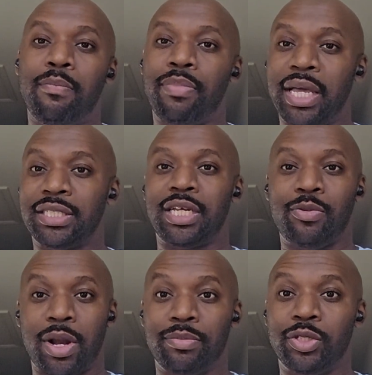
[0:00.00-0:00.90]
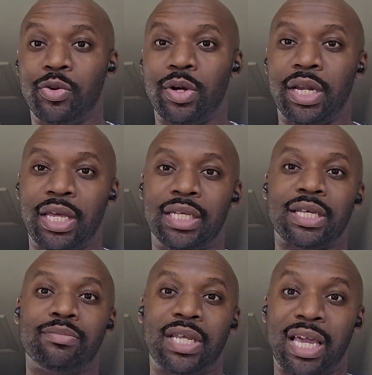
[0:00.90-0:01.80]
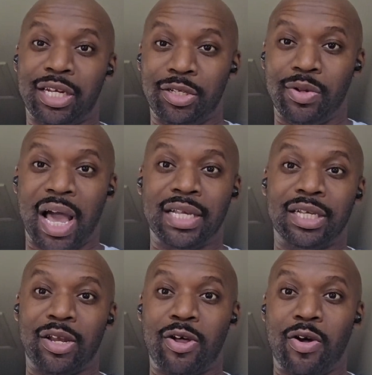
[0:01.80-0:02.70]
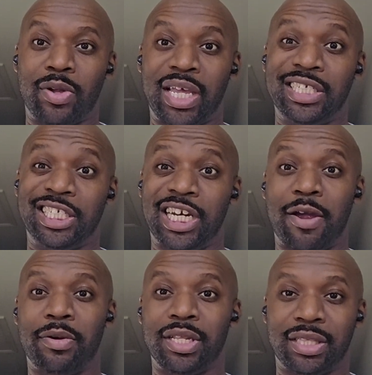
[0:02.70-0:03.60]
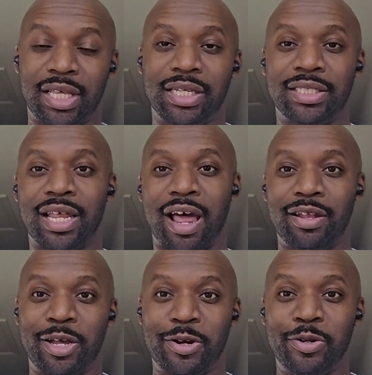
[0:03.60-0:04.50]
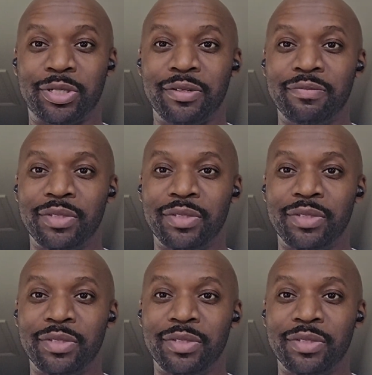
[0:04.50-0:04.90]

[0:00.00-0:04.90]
basically what I'm doing is I'm taking you guys along and sharing the things that I learned,